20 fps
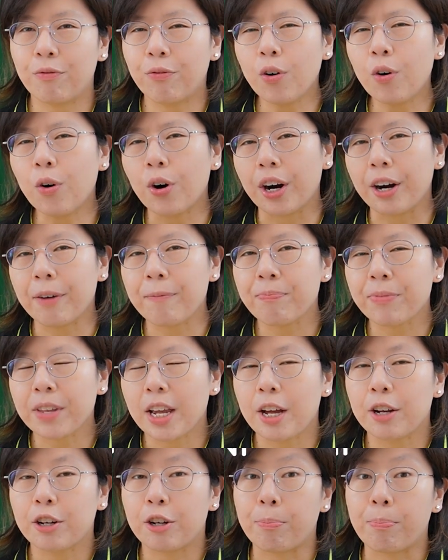Four,
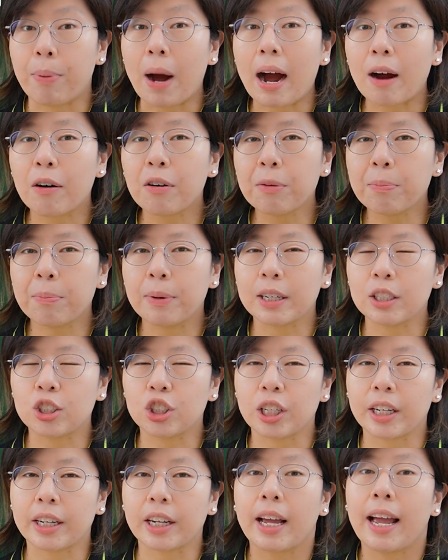the power
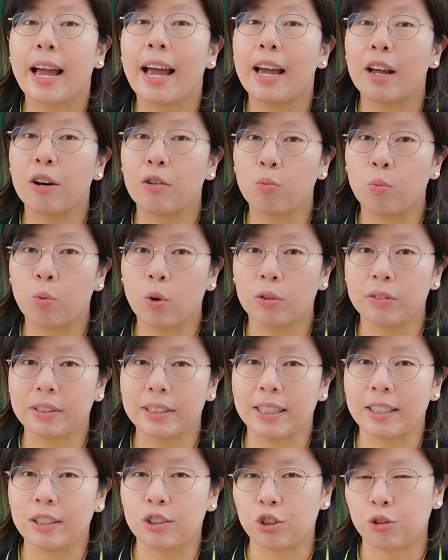budget and
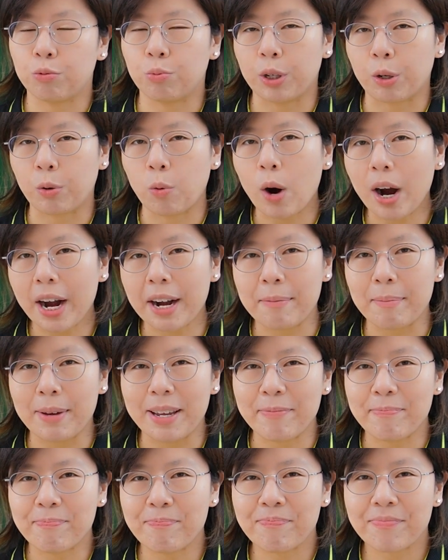voltage
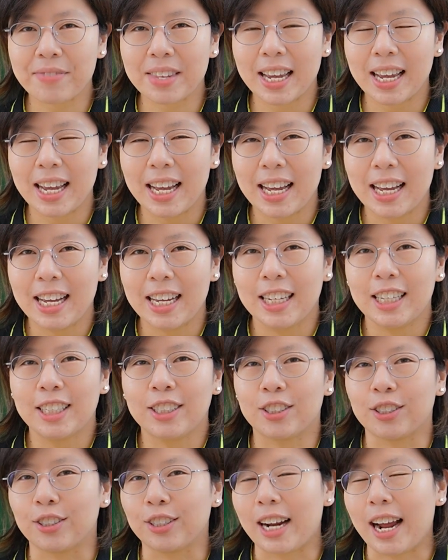requirement.
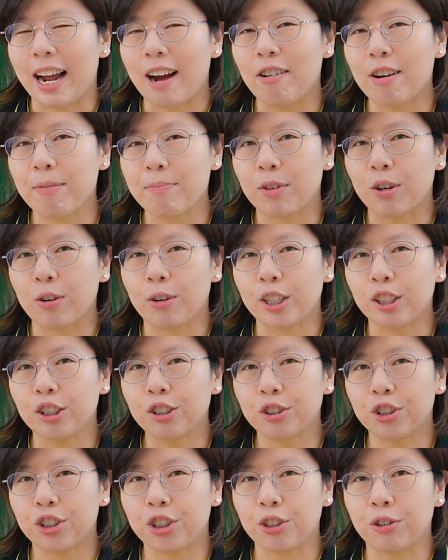So now I'm going
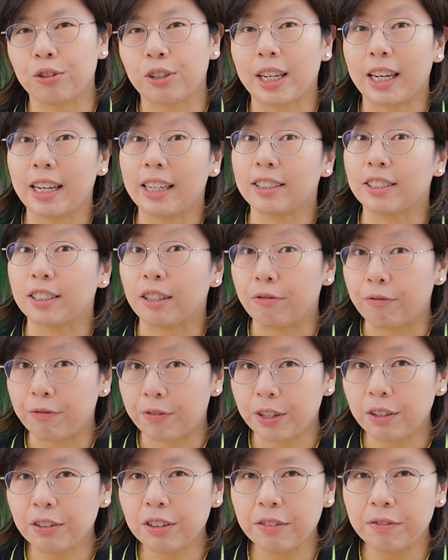to showcase a
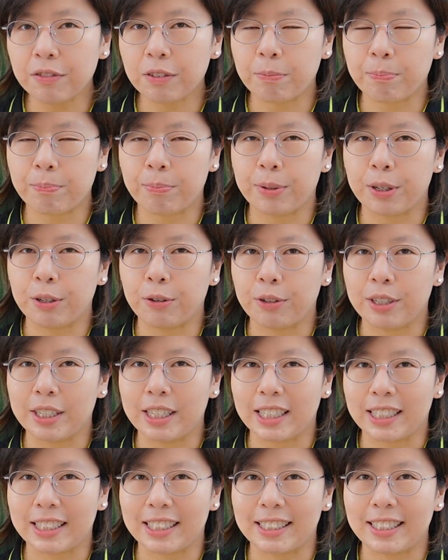few of the
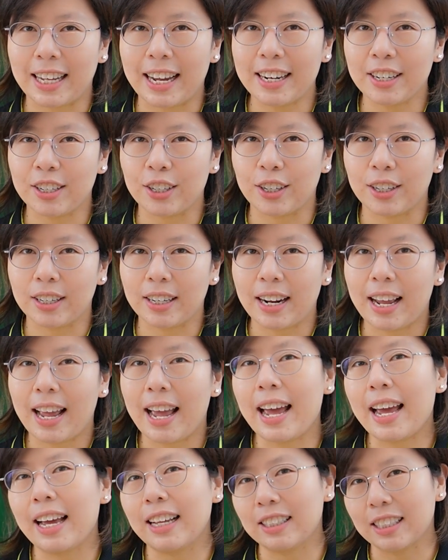PoE standard
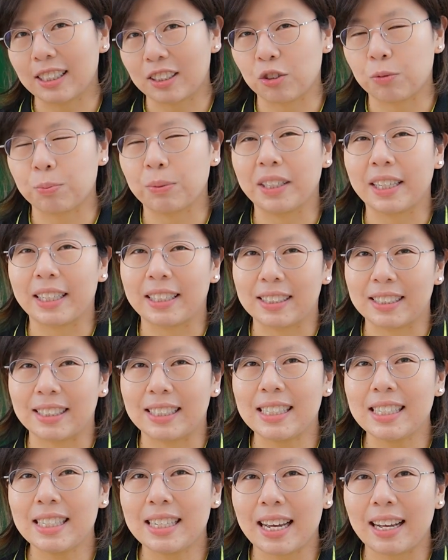and explain the
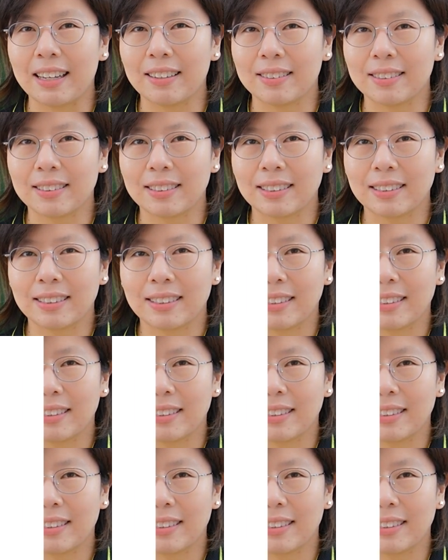details.